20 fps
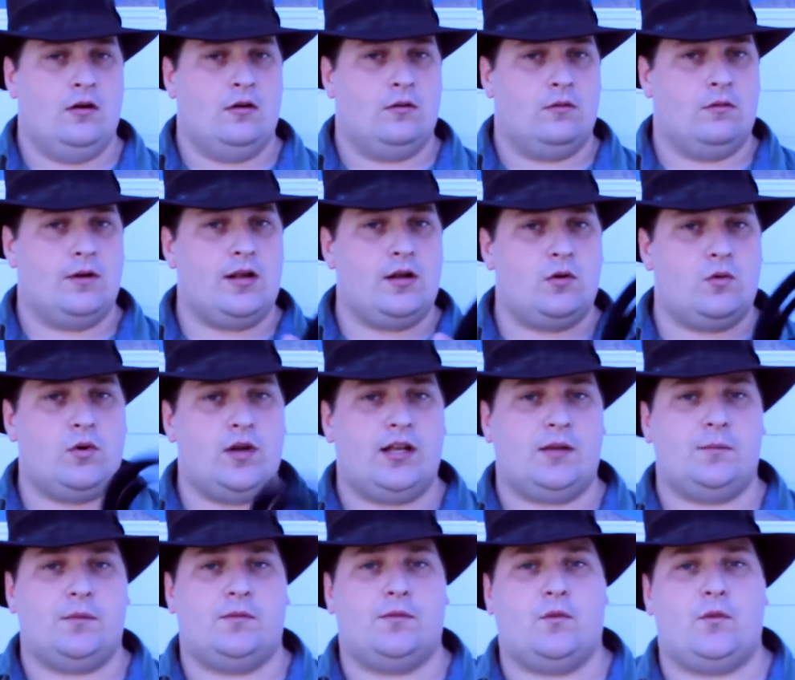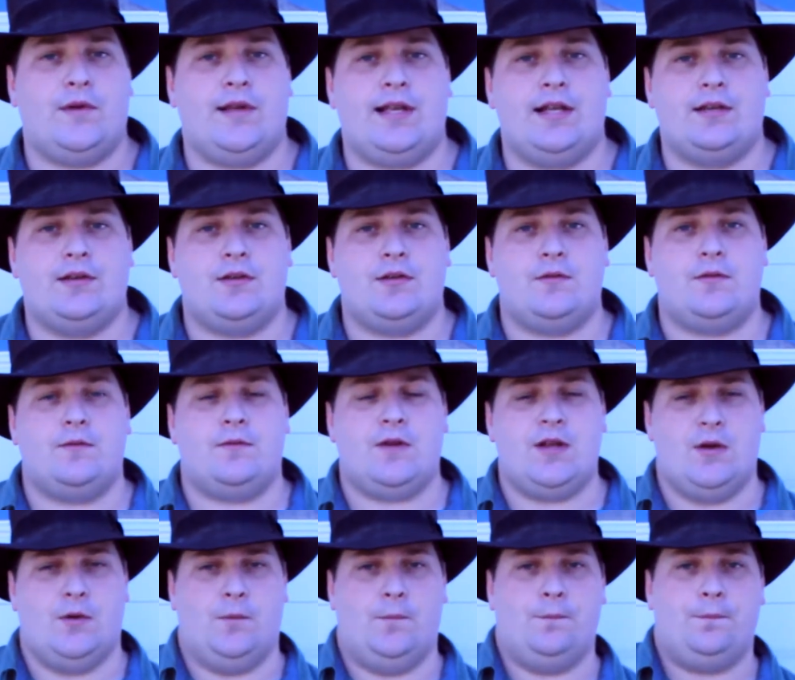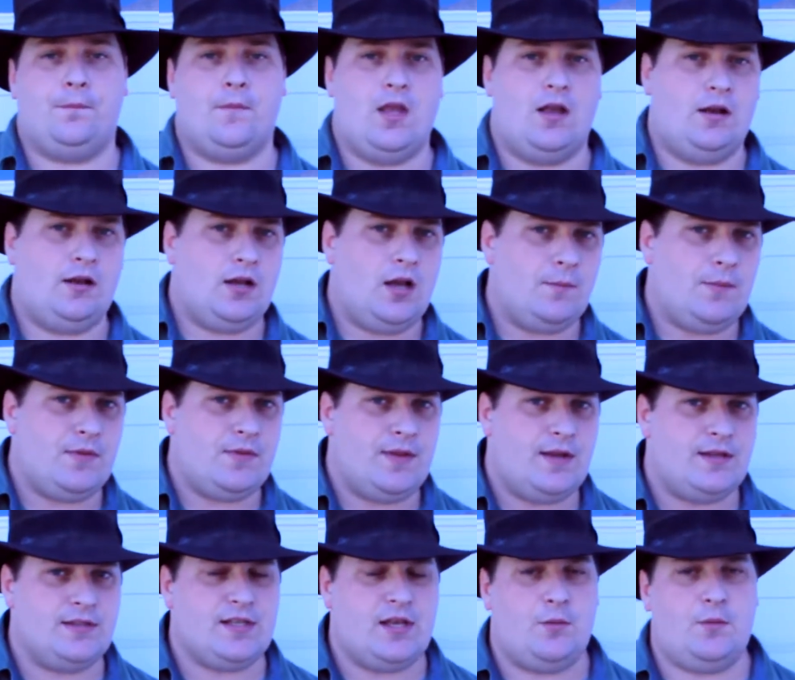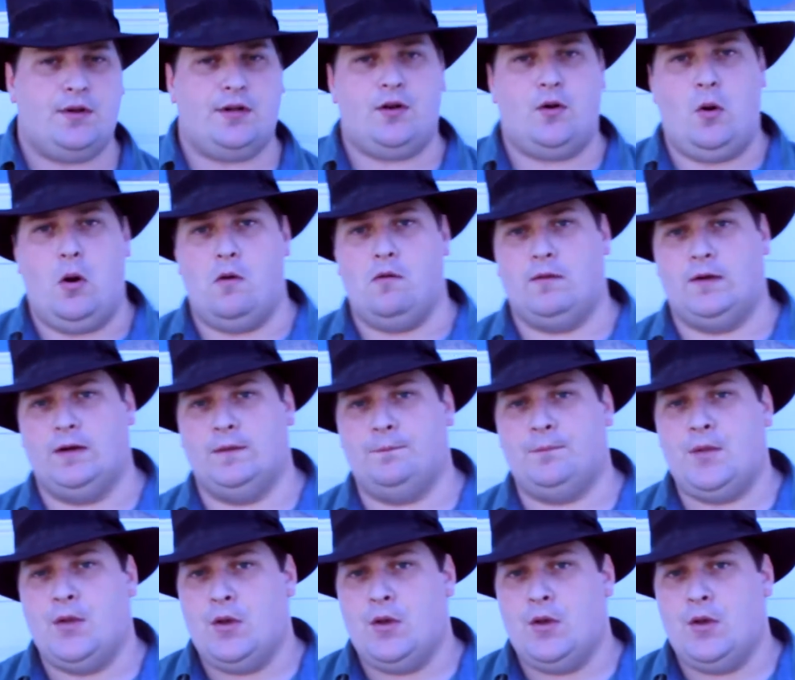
real quick before we get into the review, a couple things I want to go over.